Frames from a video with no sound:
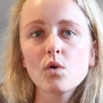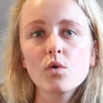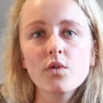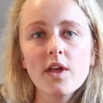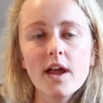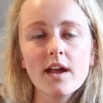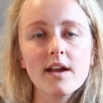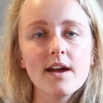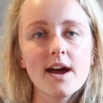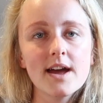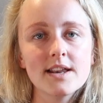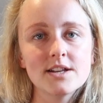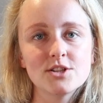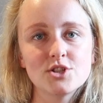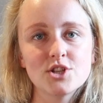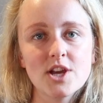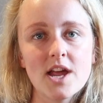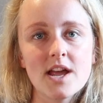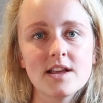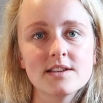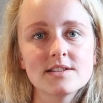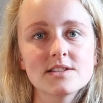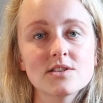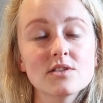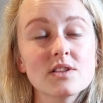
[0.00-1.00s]
all that kind of
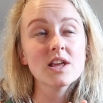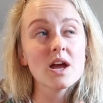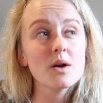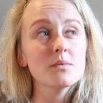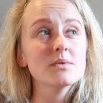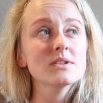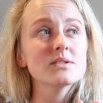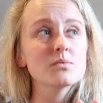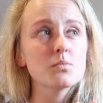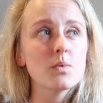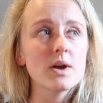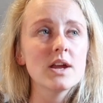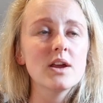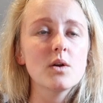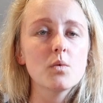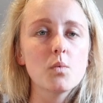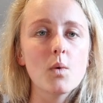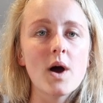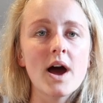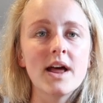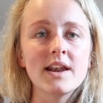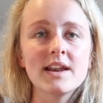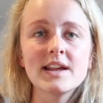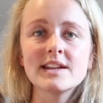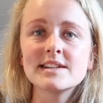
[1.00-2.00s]
jazz. So that was week
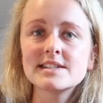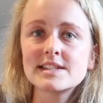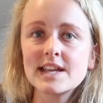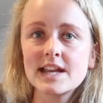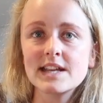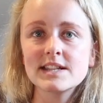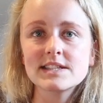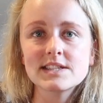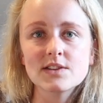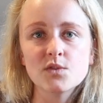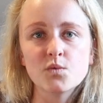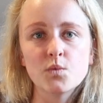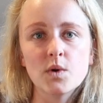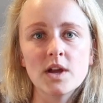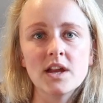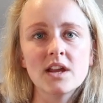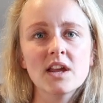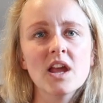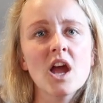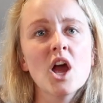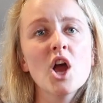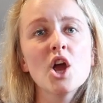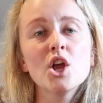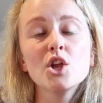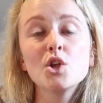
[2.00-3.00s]
1, intensive week.
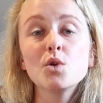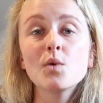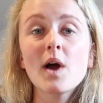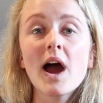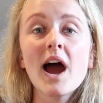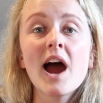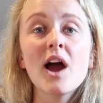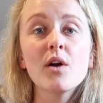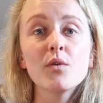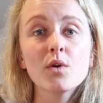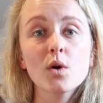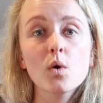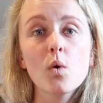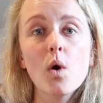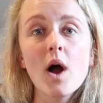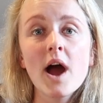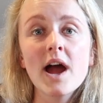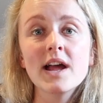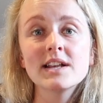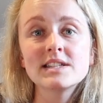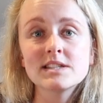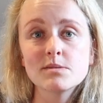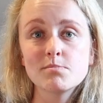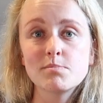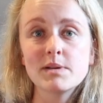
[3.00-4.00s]
You are
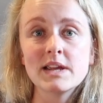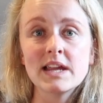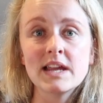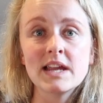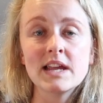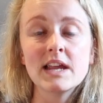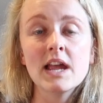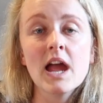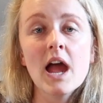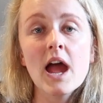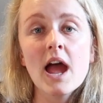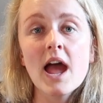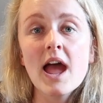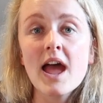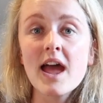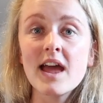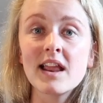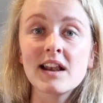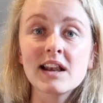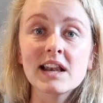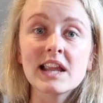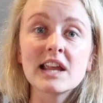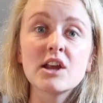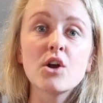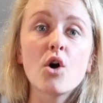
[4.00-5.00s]
required to be
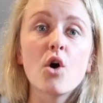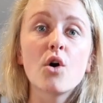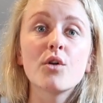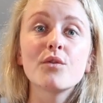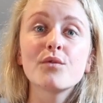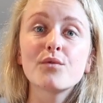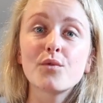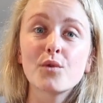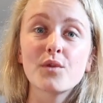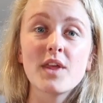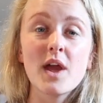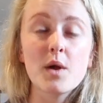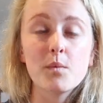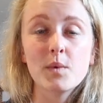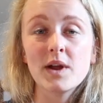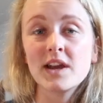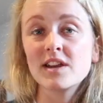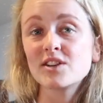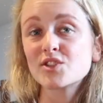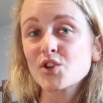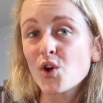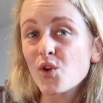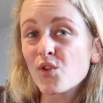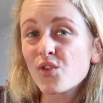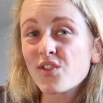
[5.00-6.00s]
in Lyon for that
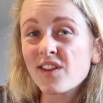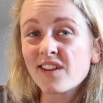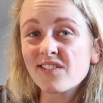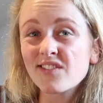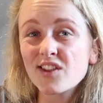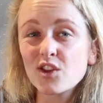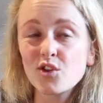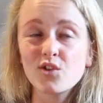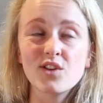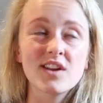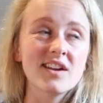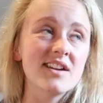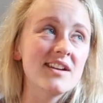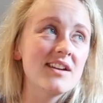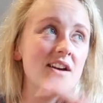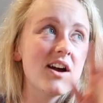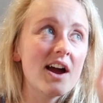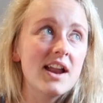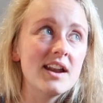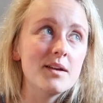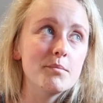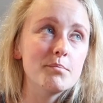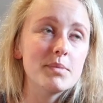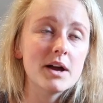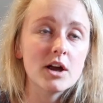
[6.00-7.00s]
week. Don't think that you can
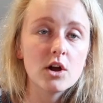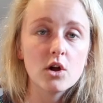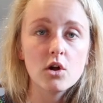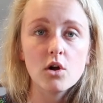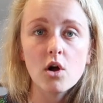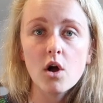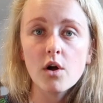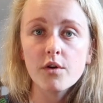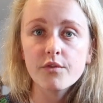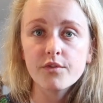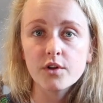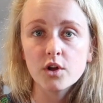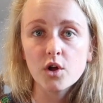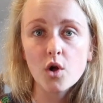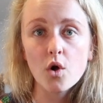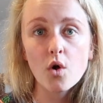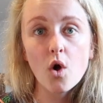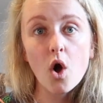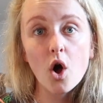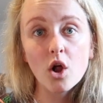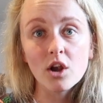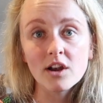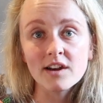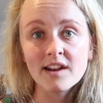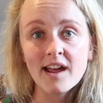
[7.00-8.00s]
kind of bugger off and go
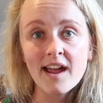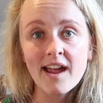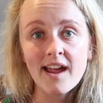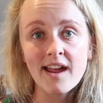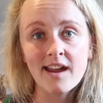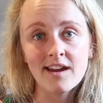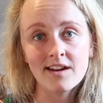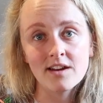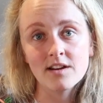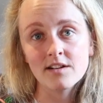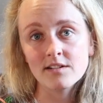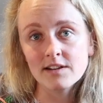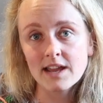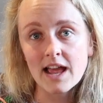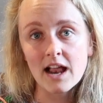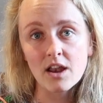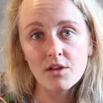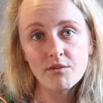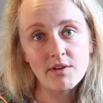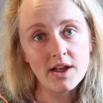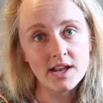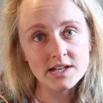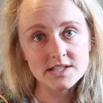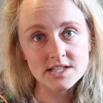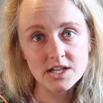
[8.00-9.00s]
holidaying and
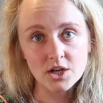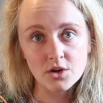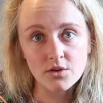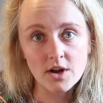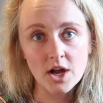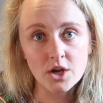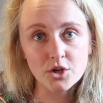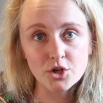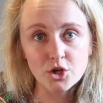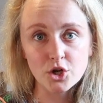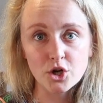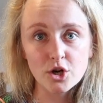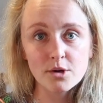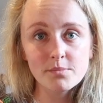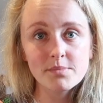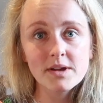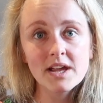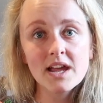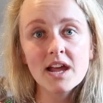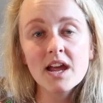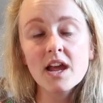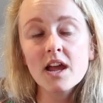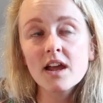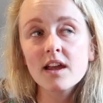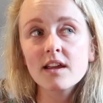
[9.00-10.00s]
gallivanting around Europe.
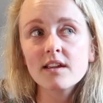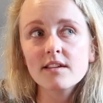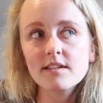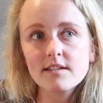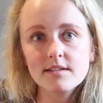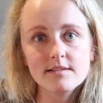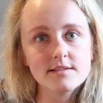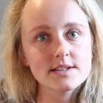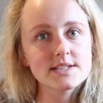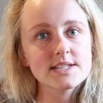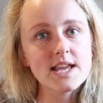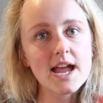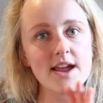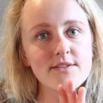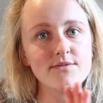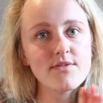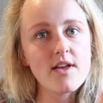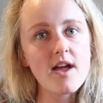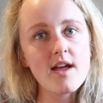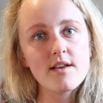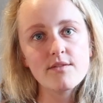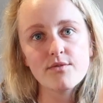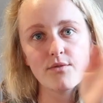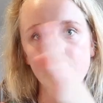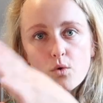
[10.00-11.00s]
Save
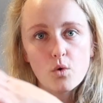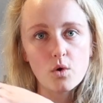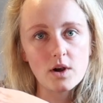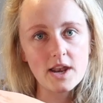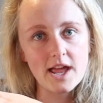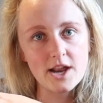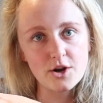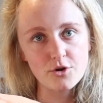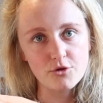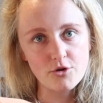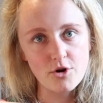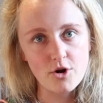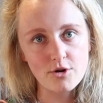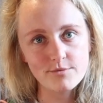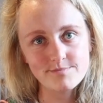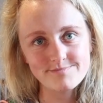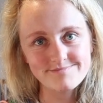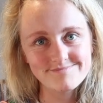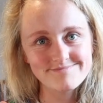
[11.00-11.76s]
that for later on.